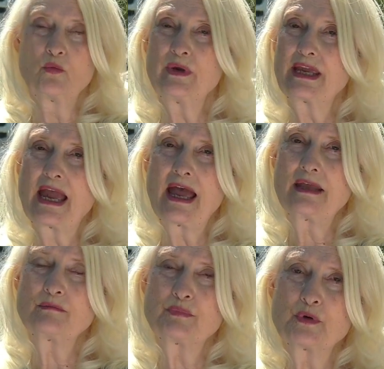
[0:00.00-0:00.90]
We
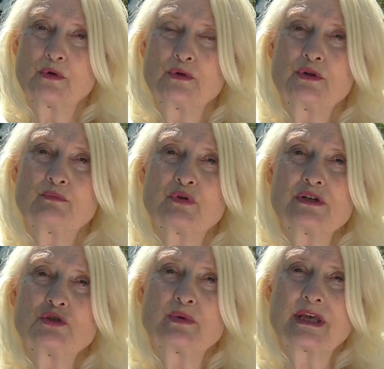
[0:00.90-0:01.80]
can't burn the
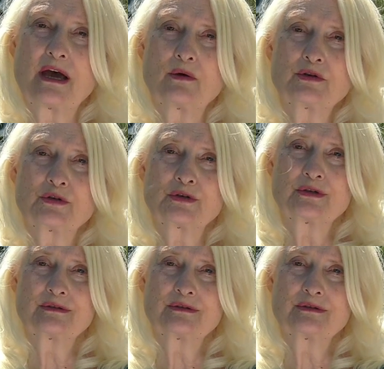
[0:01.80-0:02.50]
bridge without her.